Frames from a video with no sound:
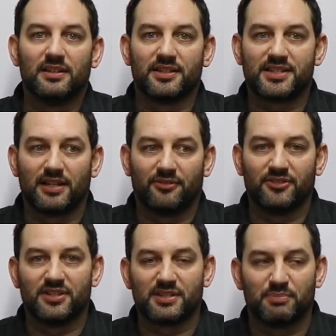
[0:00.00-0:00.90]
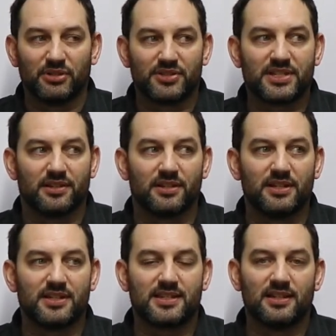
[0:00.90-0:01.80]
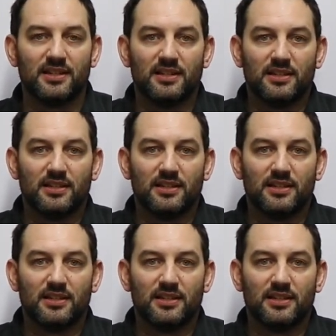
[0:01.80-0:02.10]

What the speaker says: and stuff in this build series